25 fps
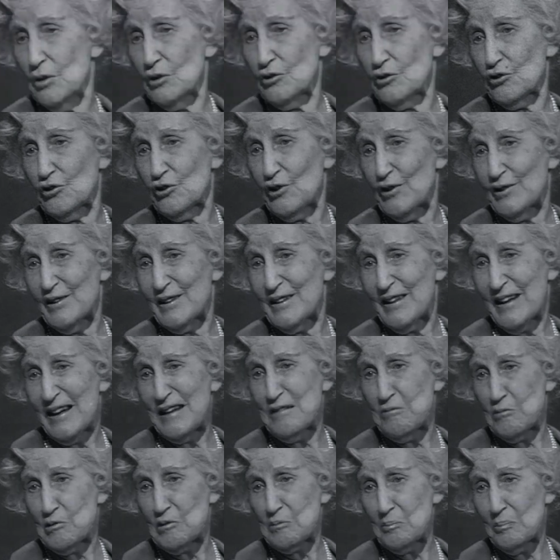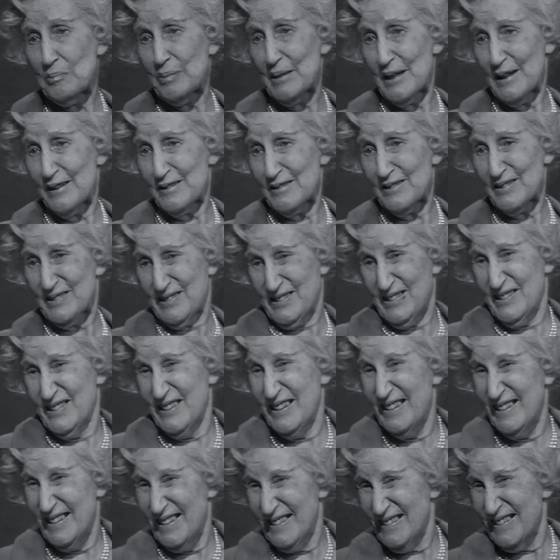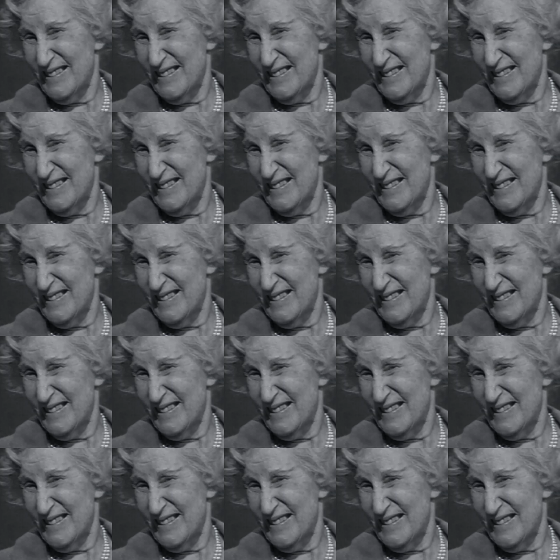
I'm not sure that I wouldn't back the church.